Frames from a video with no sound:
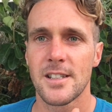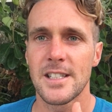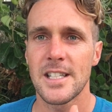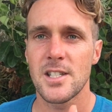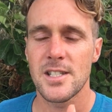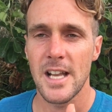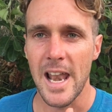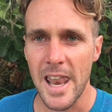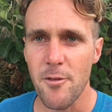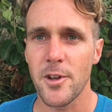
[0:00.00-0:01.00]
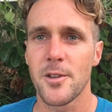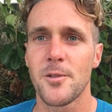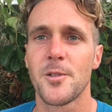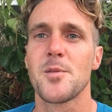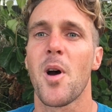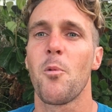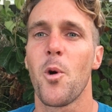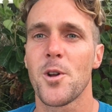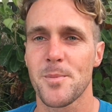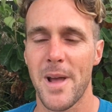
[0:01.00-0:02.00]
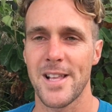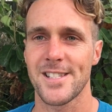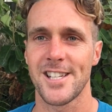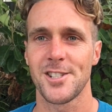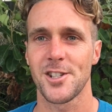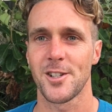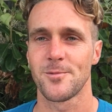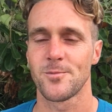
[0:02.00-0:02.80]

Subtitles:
Year 11 was my worst maths teacher.